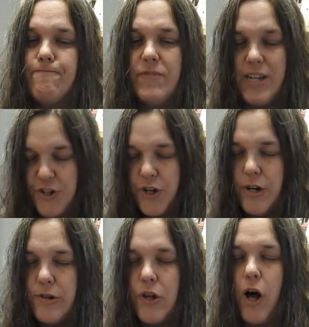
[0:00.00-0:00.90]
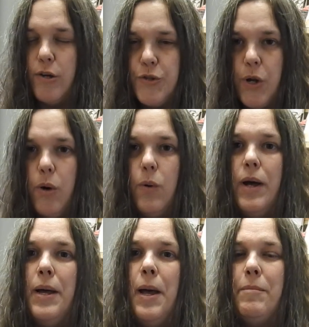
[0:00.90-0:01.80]
teachers also,
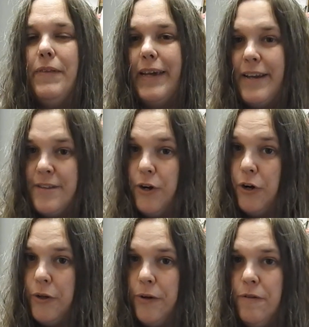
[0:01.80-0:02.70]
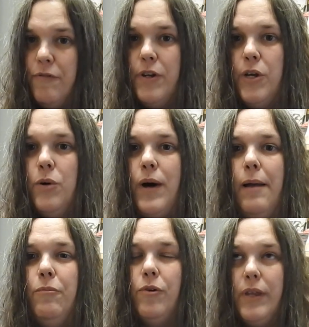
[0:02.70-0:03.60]
but like I said earlier in the video,
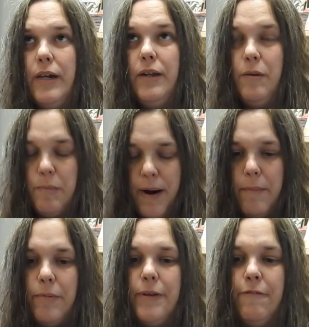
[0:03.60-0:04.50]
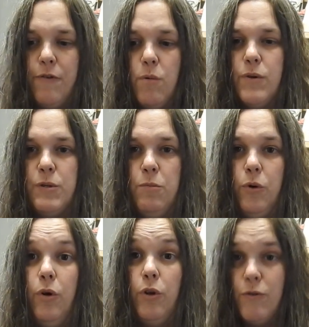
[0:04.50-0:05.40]
I'm really gonna probably focus
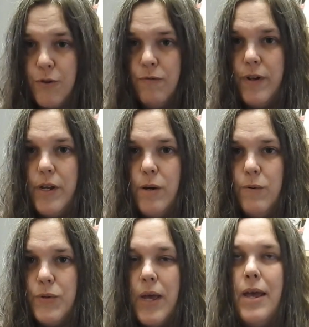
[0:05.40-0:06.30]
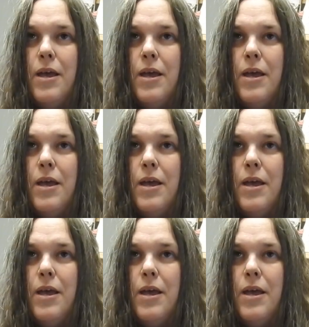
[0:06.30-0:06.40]
more on YouTube videos.